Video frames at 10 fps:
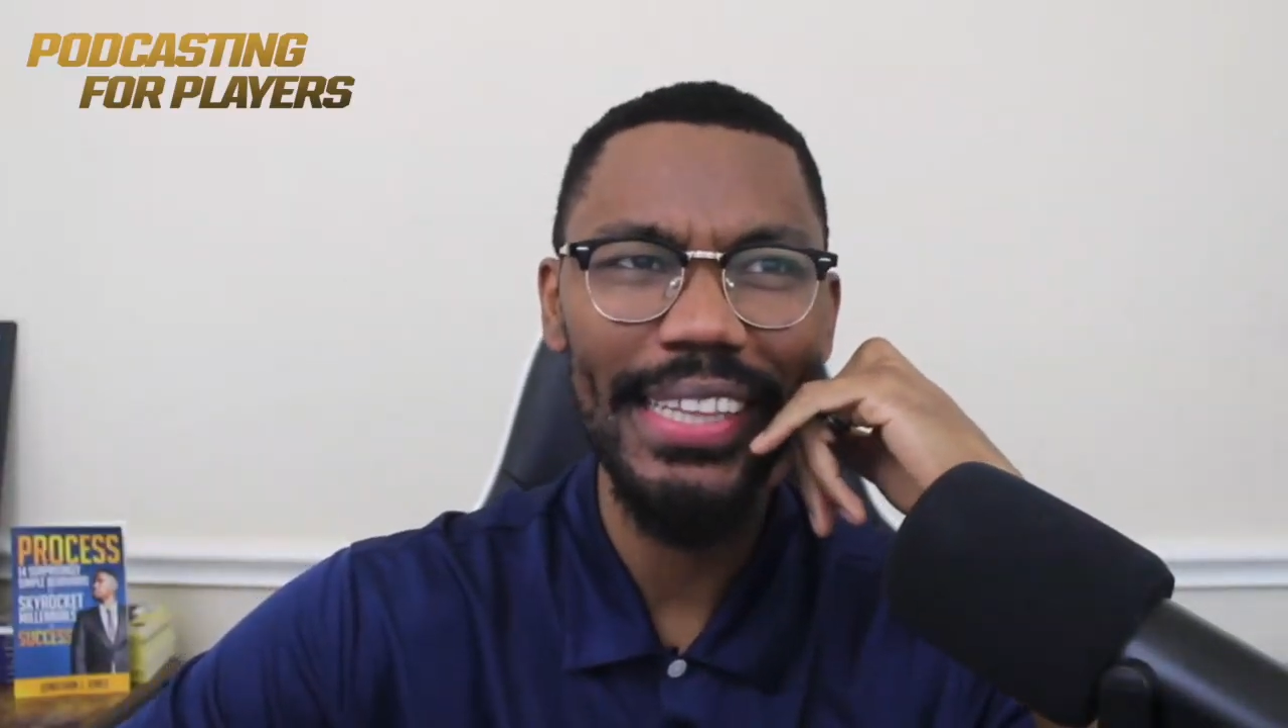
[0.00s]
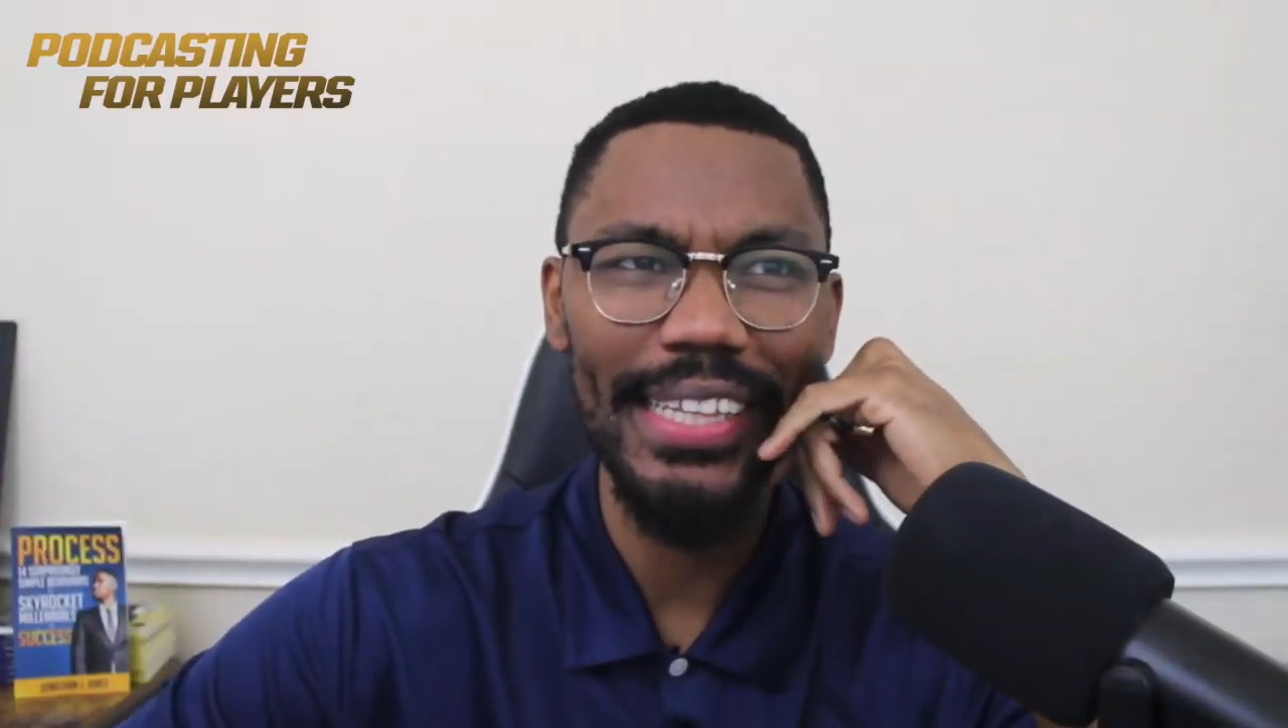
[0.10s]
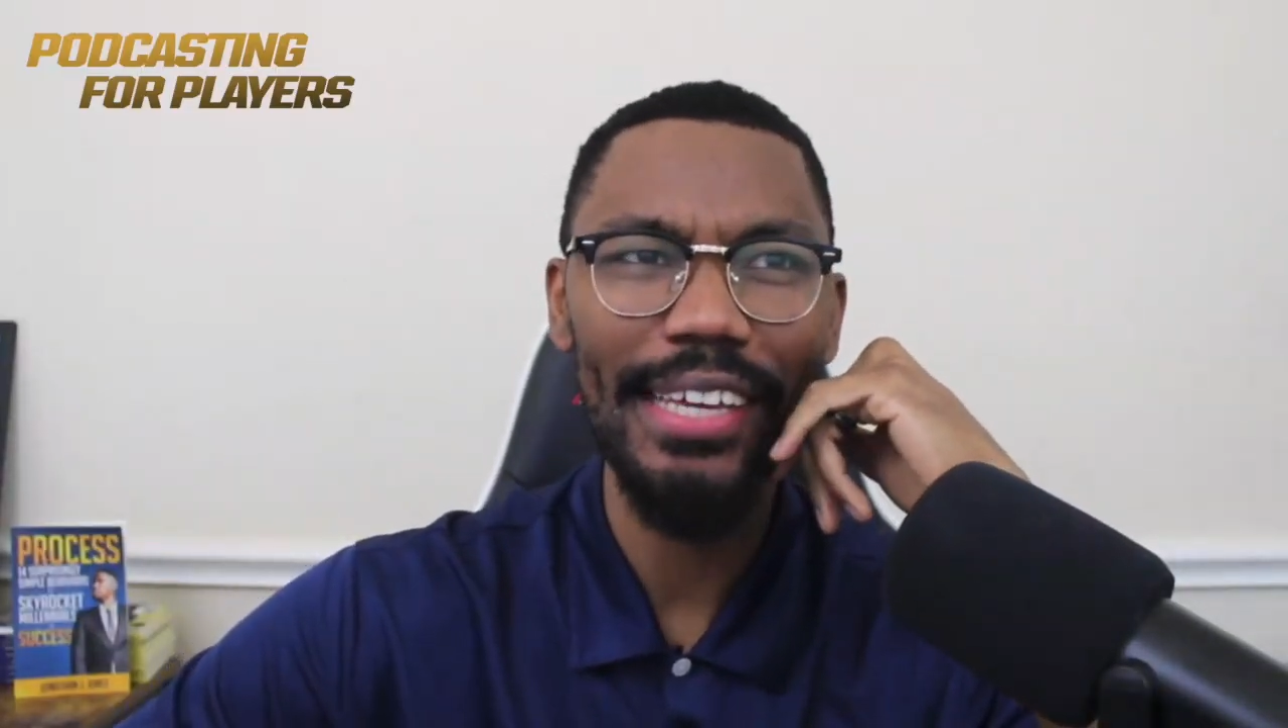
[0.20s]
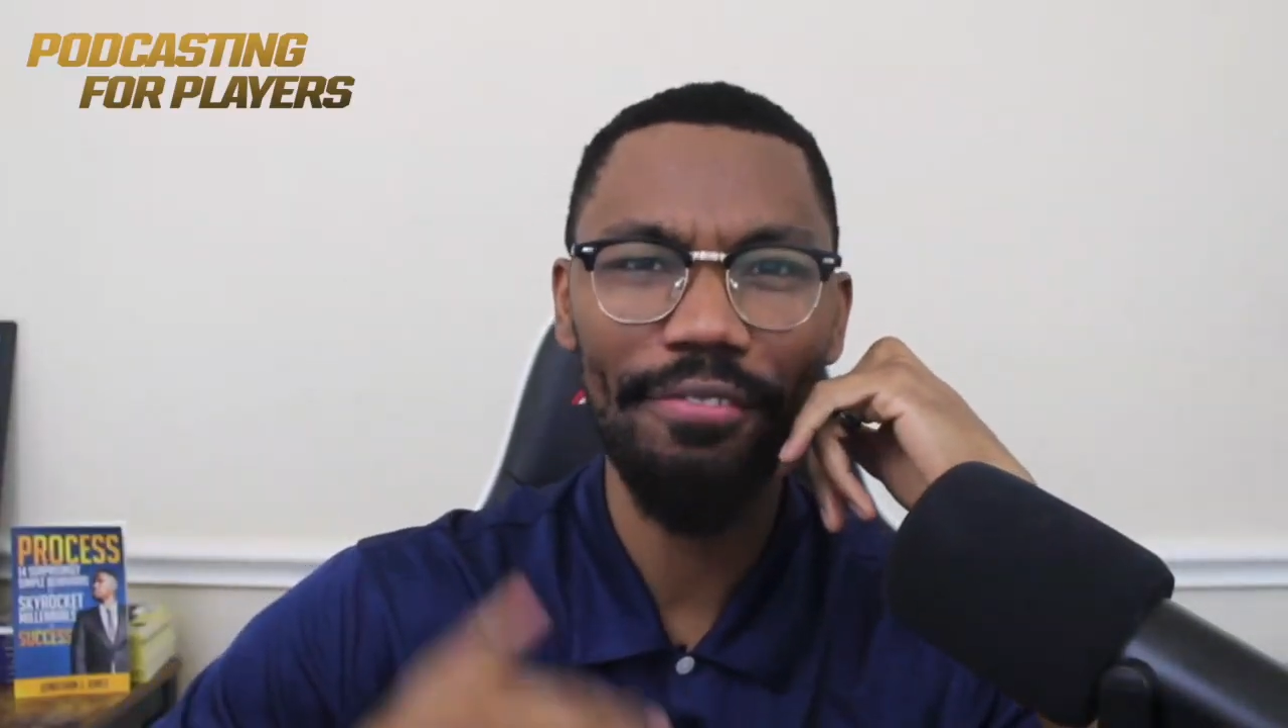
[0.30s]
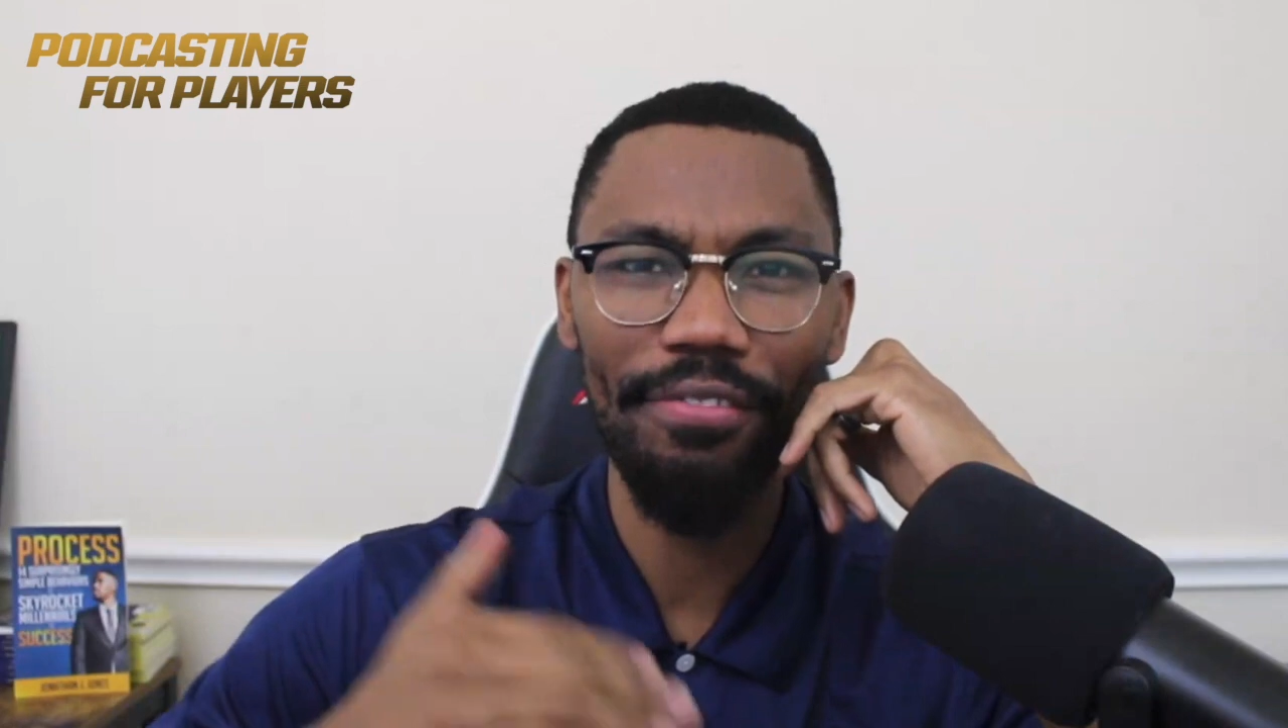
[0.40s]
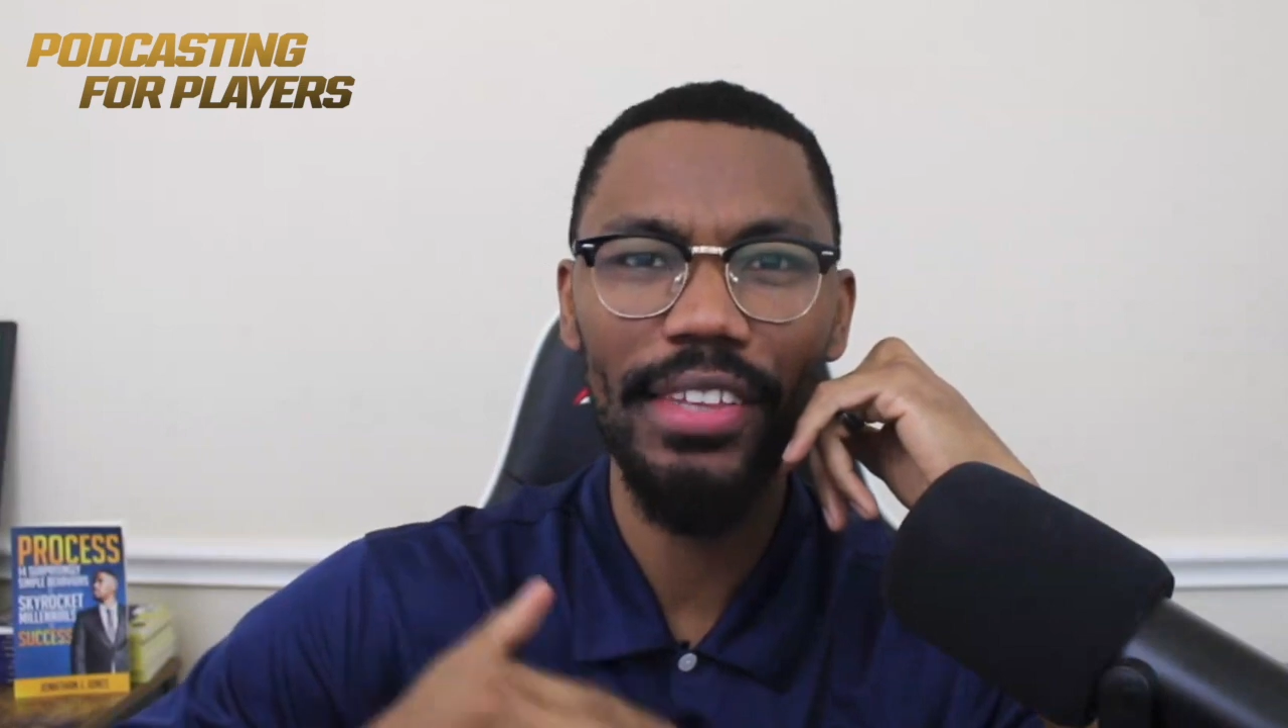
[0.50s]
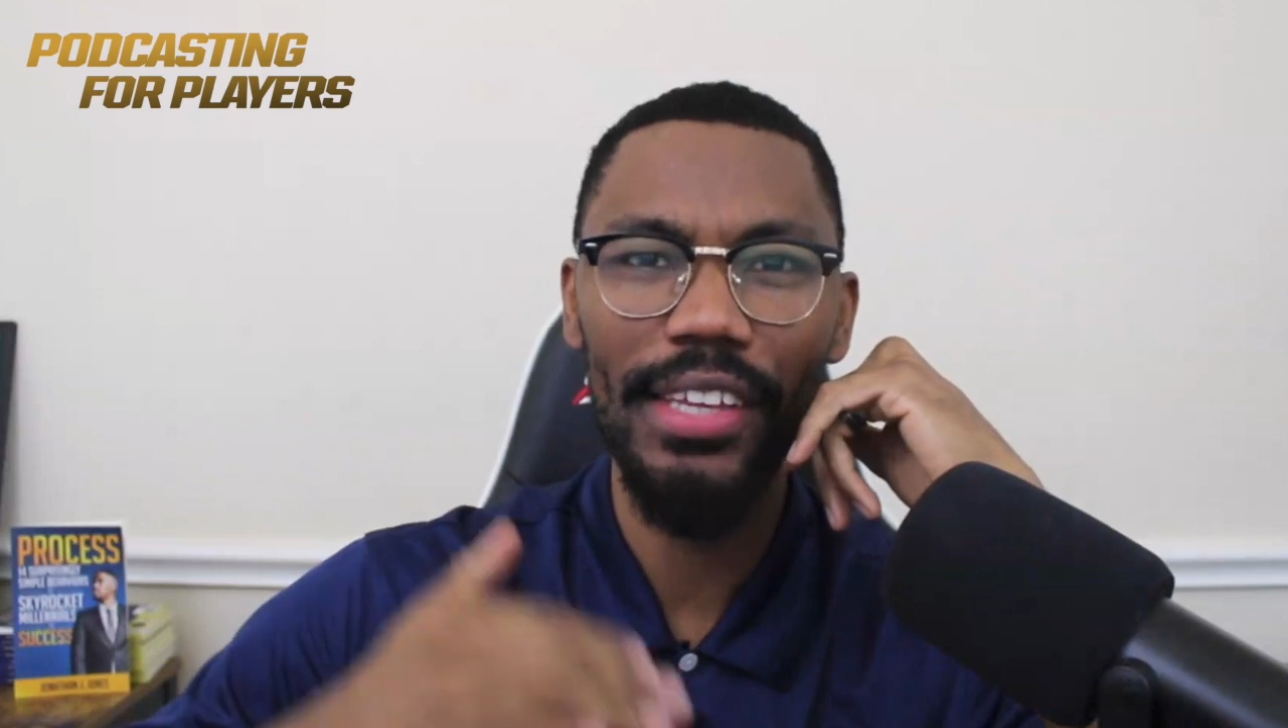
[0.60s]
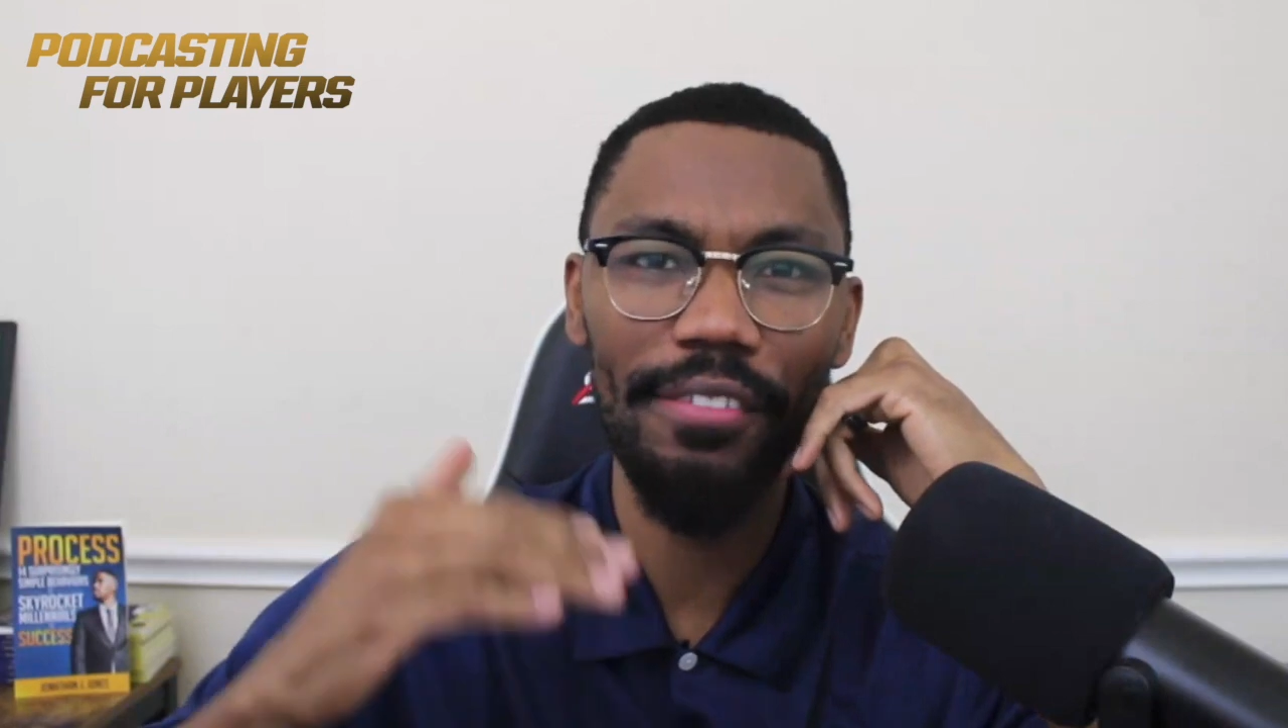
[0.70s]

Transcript: the the